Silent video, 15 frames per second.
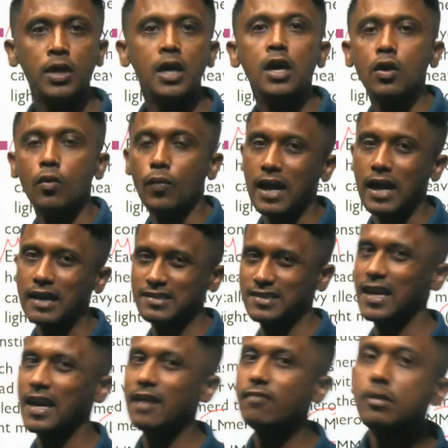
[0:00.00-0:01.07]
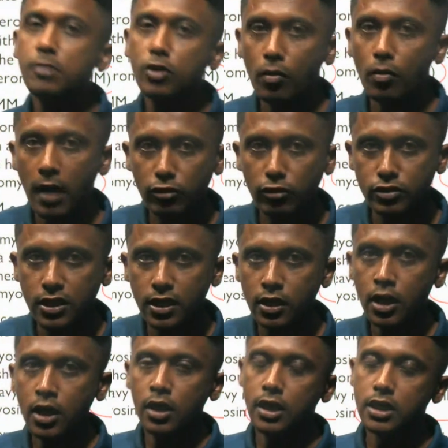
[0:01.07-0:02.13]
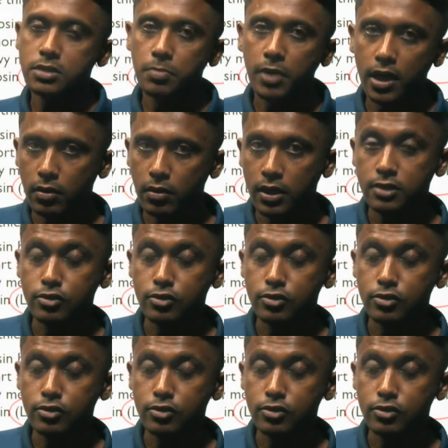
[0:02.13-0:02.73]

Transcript: whereas the heavy meromyosin is